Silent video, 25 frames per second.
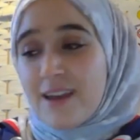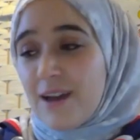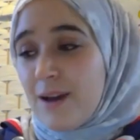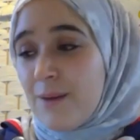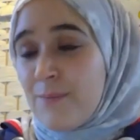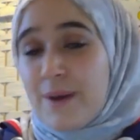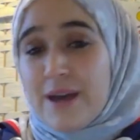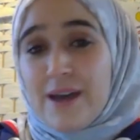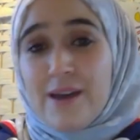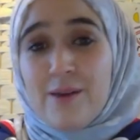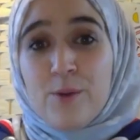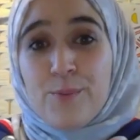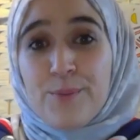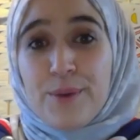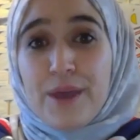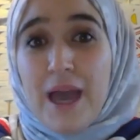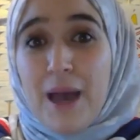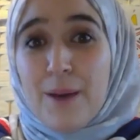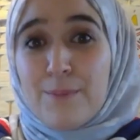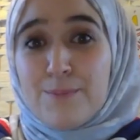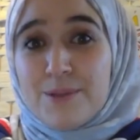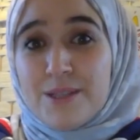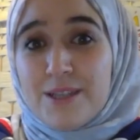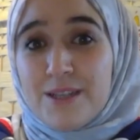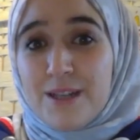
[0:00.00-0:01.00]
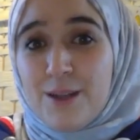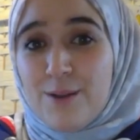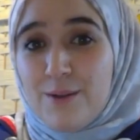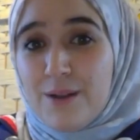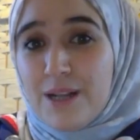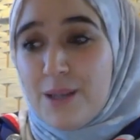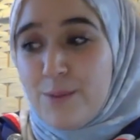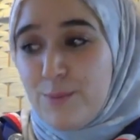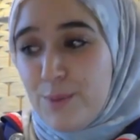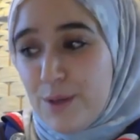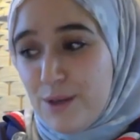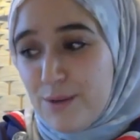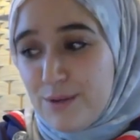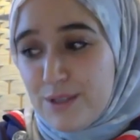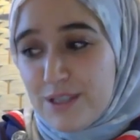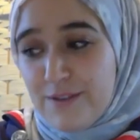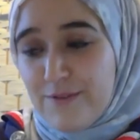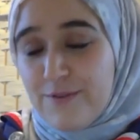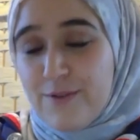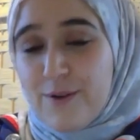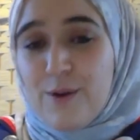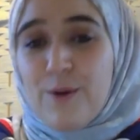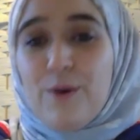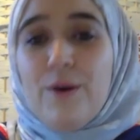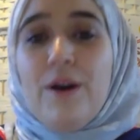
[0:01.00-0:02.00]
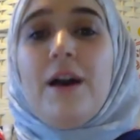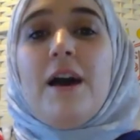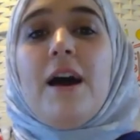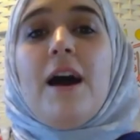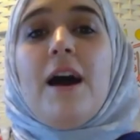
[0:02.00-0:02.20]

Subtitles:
I bet it would be absolutely beautiful.